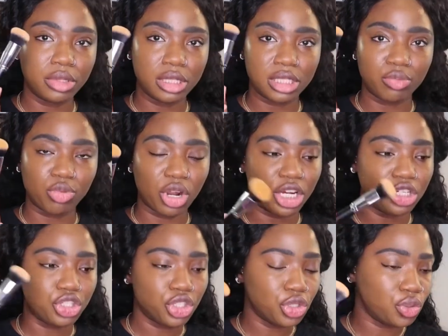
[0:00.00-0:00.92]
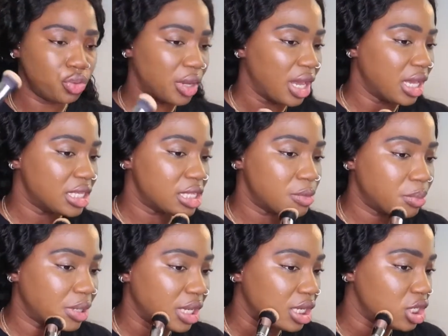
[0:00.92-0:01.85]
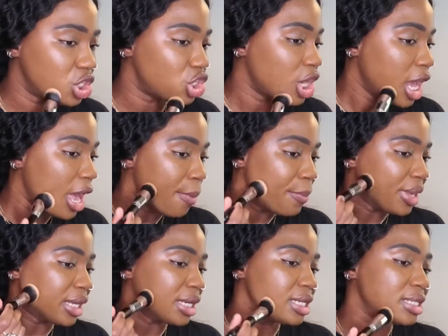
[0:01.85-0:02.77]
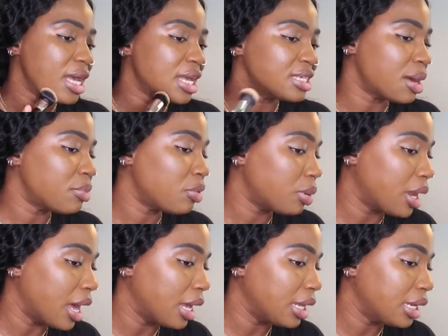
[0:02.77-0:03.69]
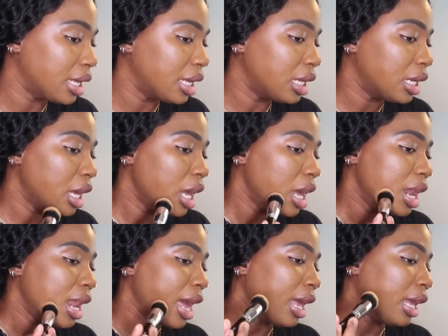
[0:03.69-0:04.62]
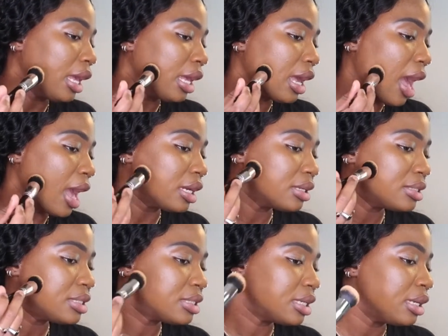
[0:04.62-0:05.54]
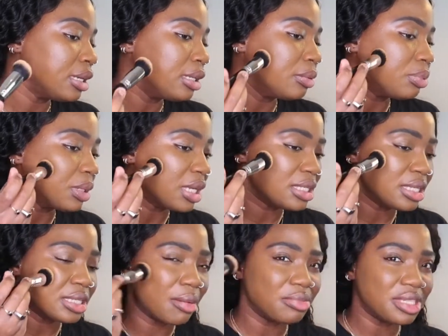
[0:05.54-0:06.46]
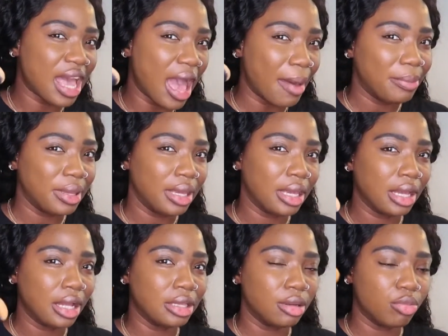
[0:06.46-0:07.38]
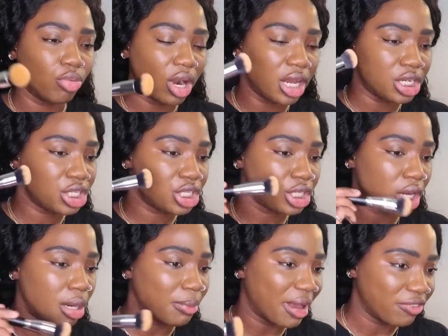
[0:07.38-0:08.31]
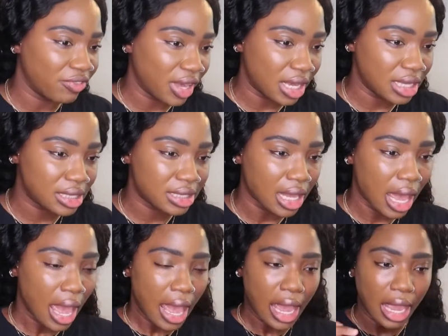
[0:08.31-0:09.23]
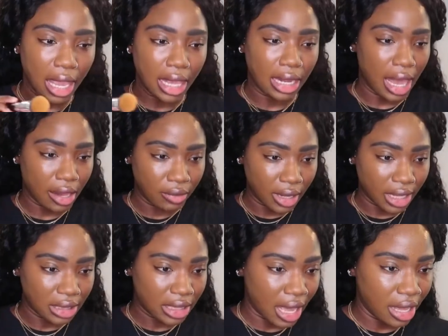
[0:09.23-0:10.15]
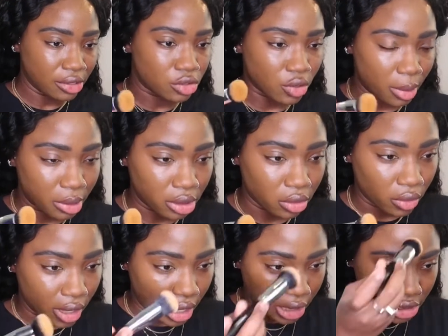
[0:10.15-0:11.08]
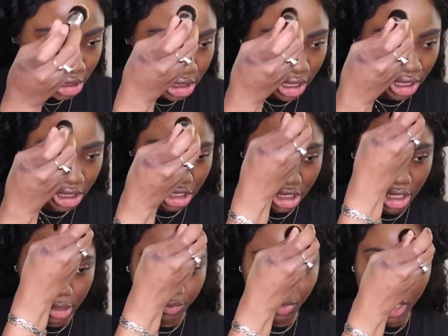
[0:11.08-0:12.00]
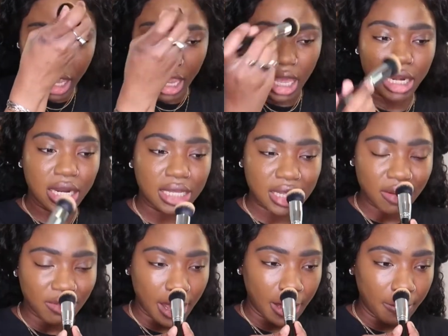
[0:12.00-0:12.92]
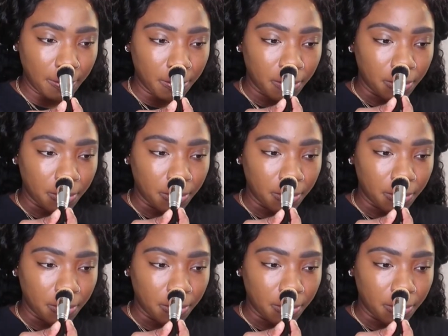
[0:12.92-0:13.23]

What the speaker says: this brush to a sponge because as I'm applying it, like I could see the places I'm tapping the brush on my face, and I don't like that, so I'm gonna go ahead and change it. And it does have like